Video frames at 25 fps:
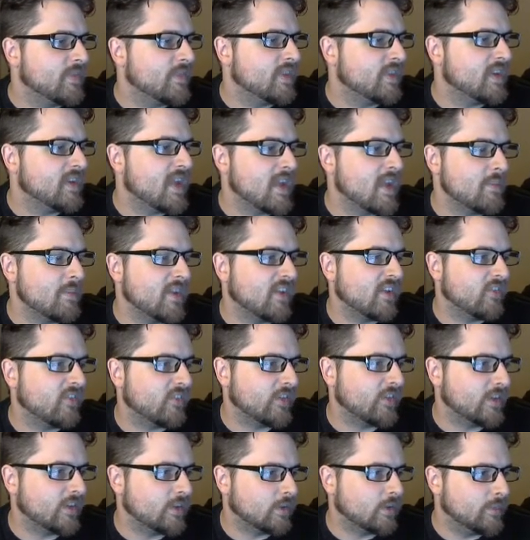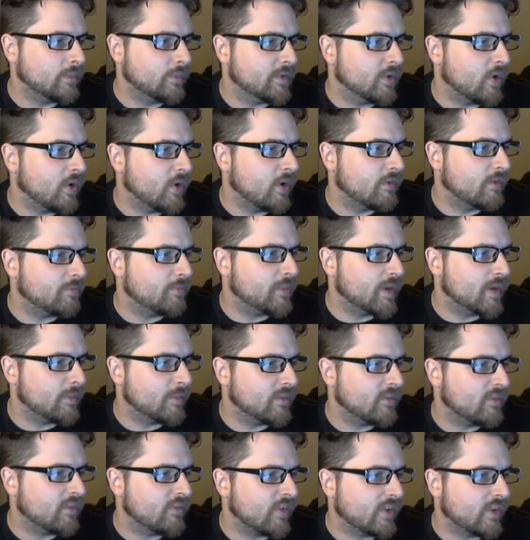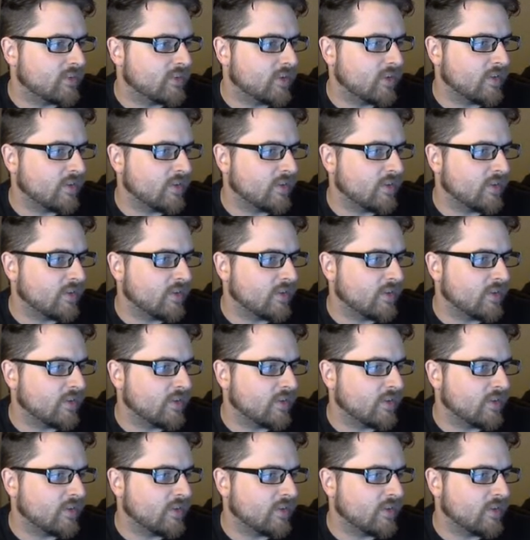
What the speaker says: naming is a little bit off, but I'm going to select